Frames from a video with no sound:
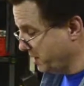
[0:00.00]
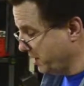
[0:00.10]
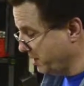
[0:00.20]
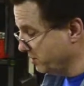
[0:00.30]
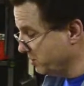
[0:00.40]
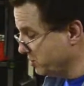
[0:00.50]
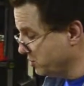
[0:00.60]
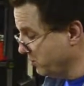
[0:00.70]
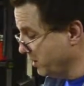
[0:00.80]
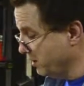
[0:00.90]
are getting a little
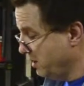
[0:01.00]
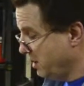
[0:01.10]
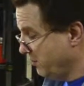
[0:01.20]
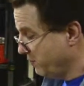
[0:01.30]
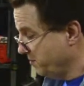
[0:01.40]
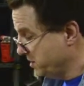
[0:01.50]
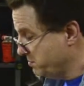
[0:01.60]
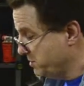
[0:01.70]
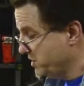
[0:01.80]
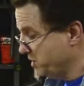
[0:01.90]
sore from this
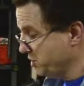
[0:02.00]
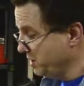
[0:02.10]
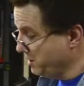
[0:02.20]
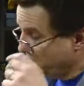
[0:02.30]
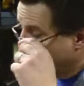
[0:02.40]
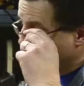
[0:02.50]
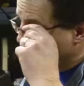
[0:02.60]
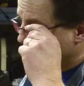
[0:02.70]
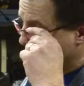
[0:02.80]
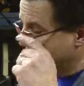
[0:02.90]
position.
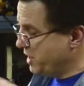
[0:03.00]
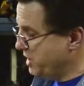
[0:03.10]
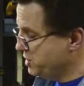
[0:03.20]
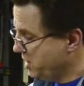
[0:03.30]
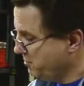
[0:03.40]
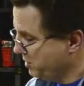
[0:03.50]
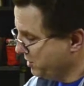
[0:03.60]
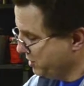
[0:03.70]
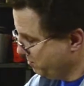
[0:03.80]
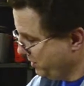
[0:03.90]
So to change it up a
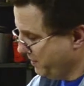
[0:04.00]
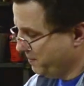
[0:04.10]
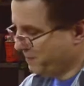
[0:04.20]
little bit,